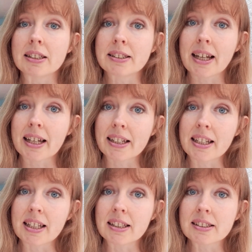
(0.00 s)

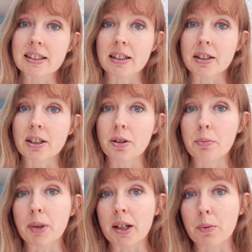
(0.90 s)
techniques that you
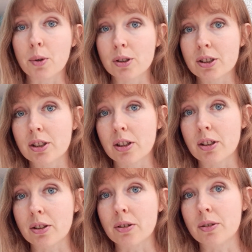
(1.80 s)
might want
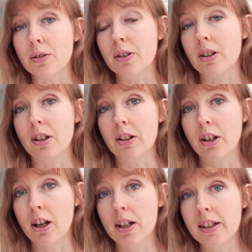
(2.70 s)
to
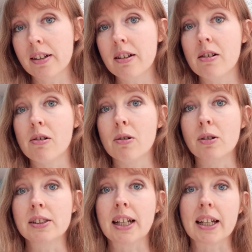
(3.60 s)
learn,
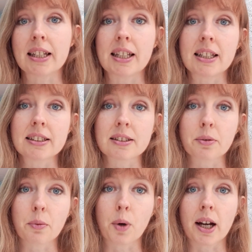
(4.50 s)
or techniques
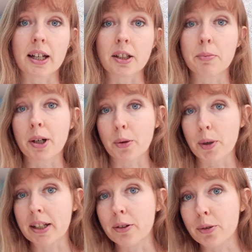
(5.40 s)
where you might
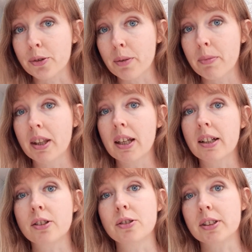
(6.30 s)
already know something
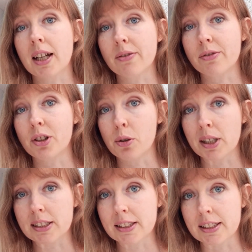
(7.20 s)
and you just have a few
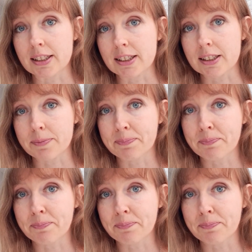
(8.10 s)
questions.